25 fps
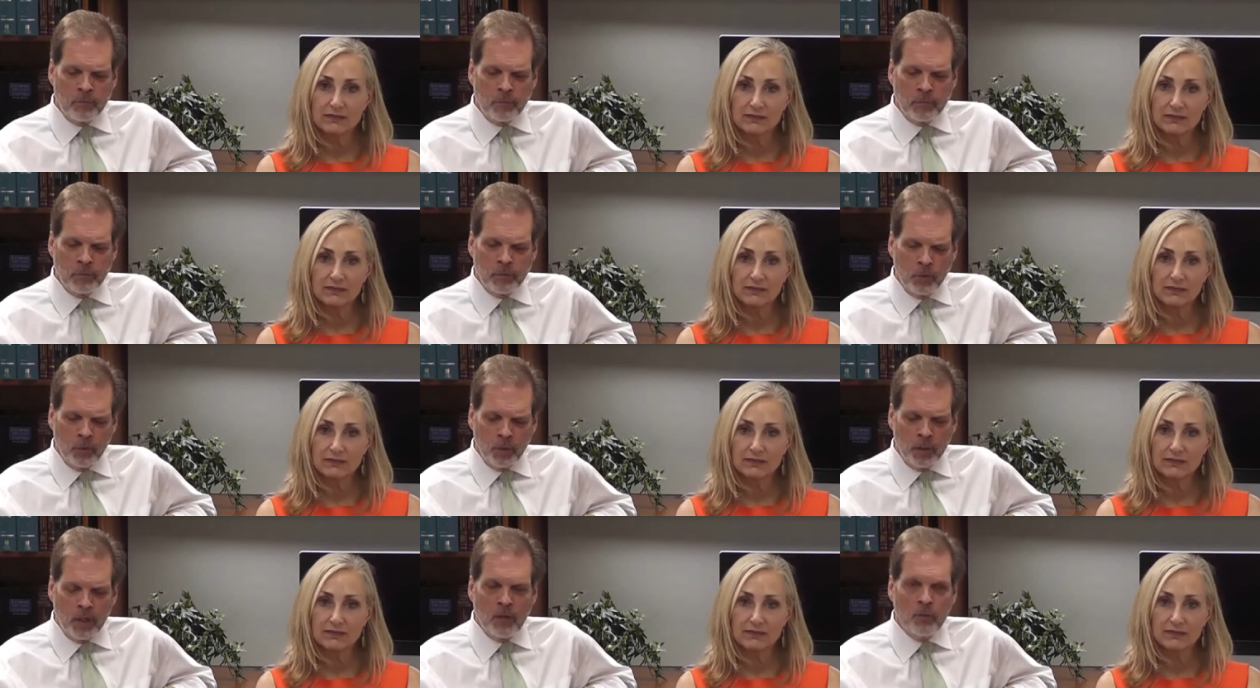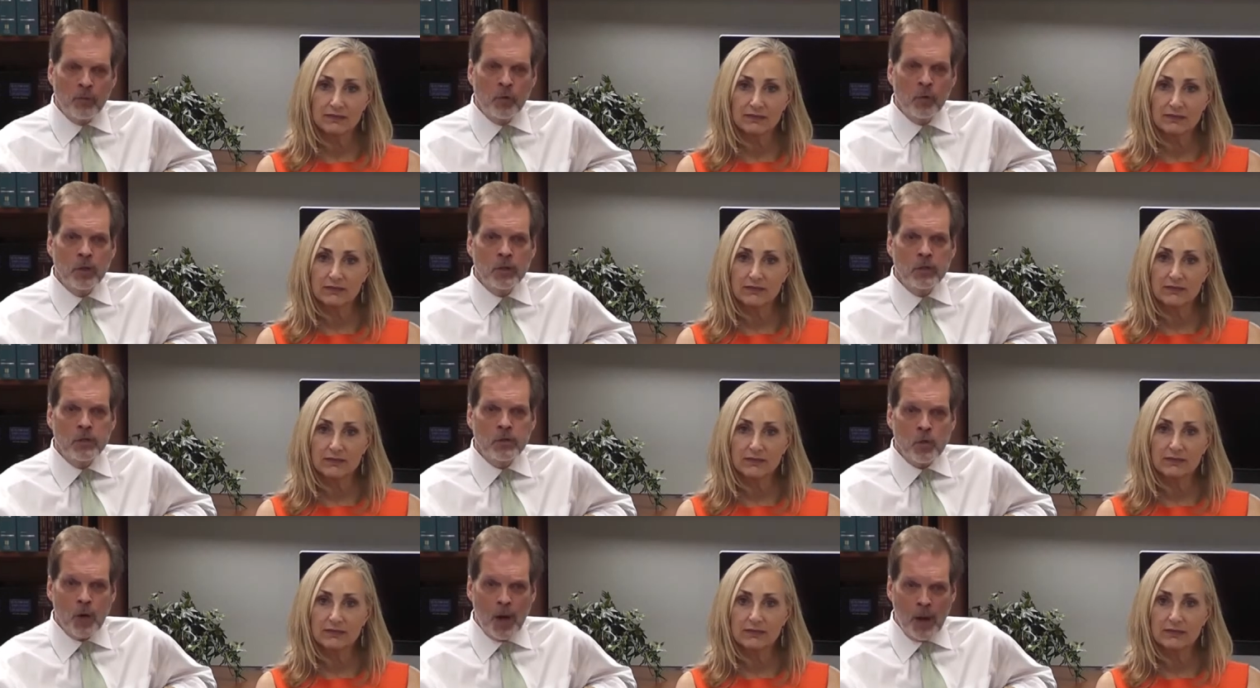Speaker 1: during
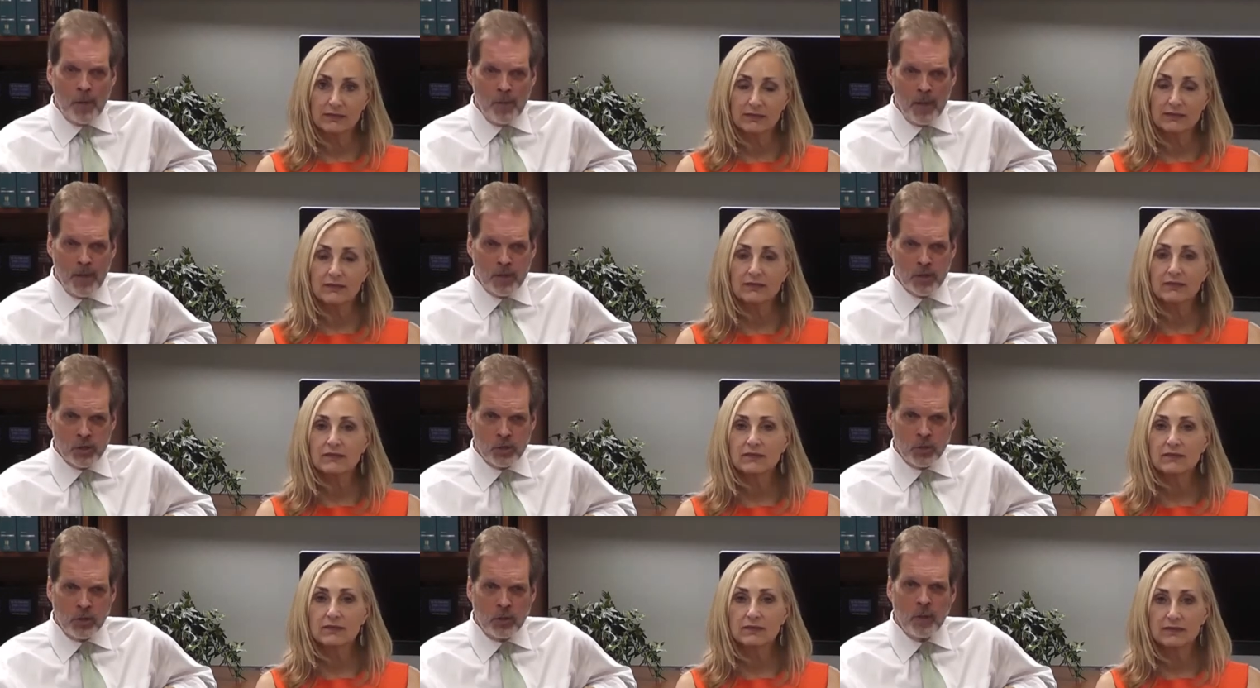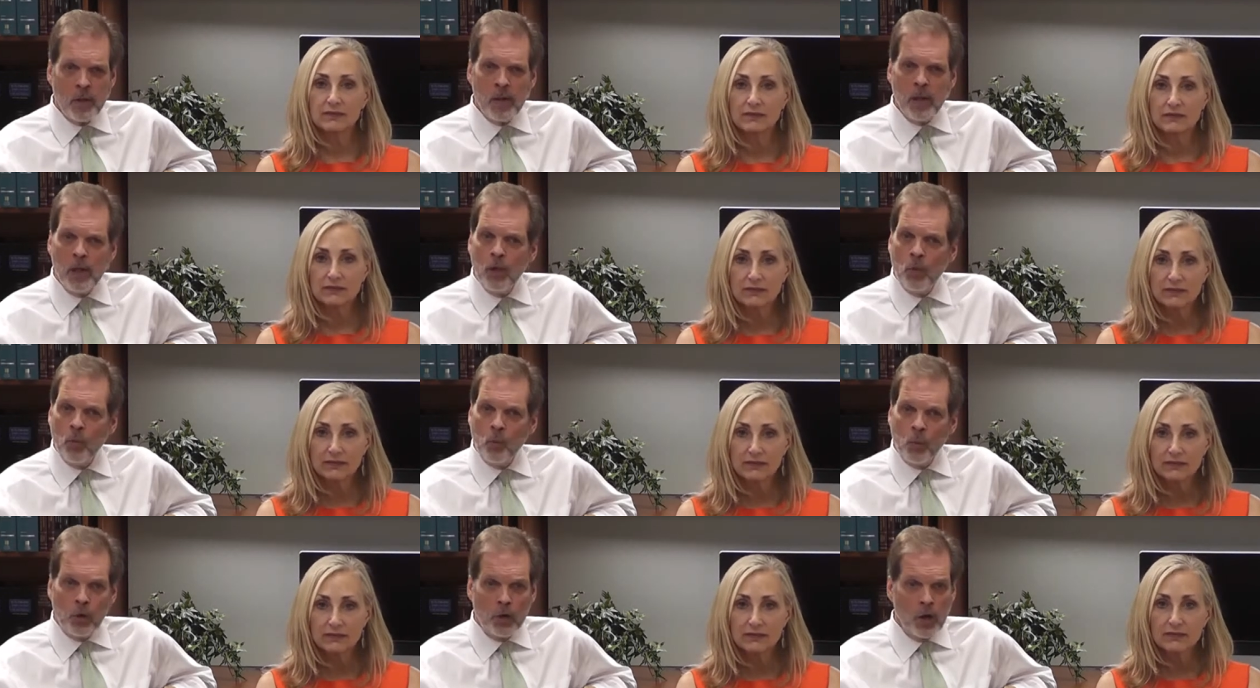every trimester
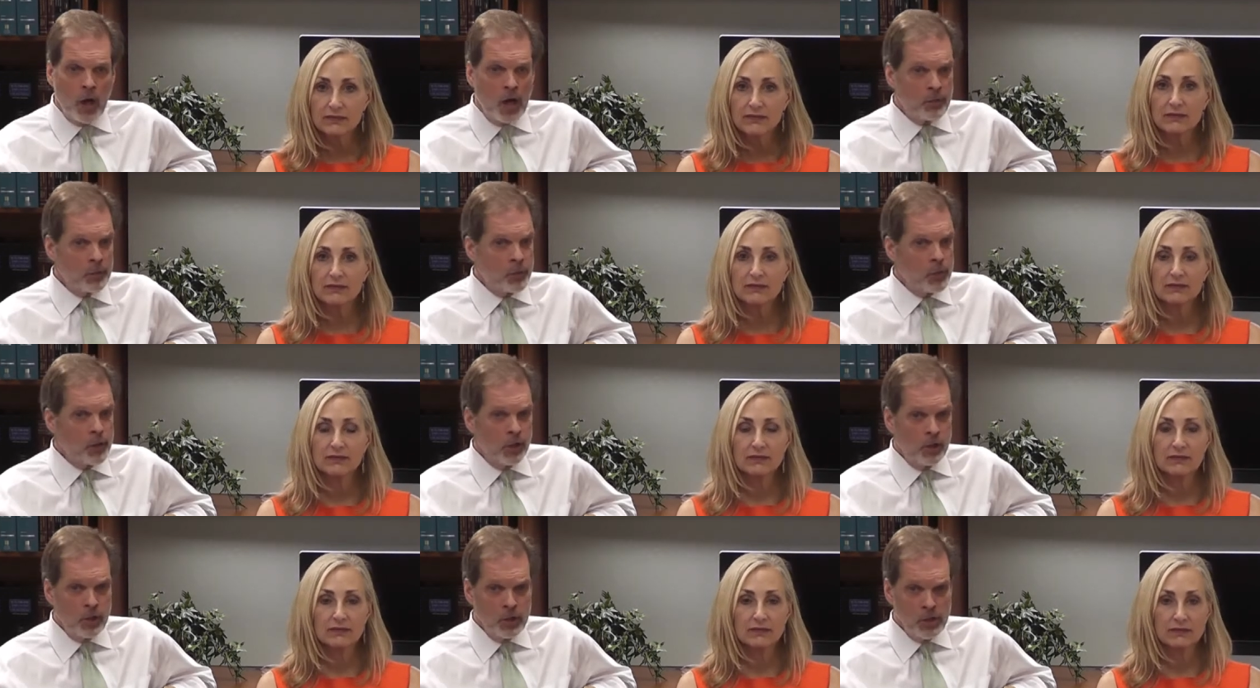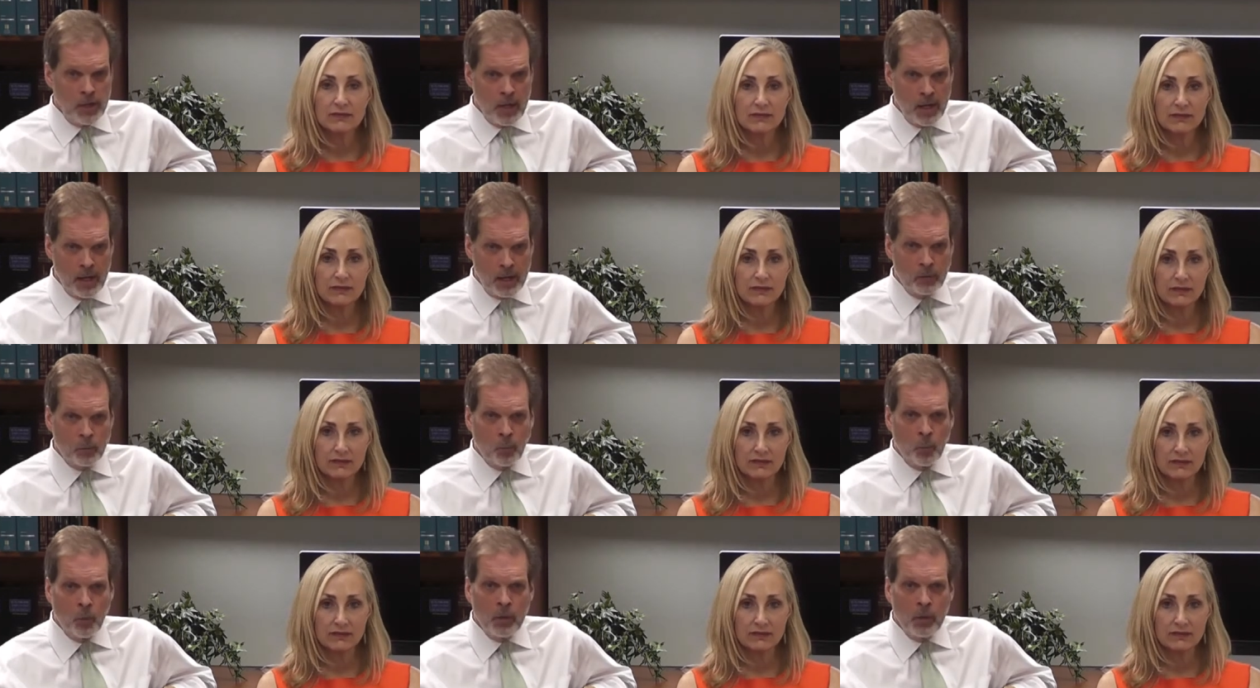we're not there yet.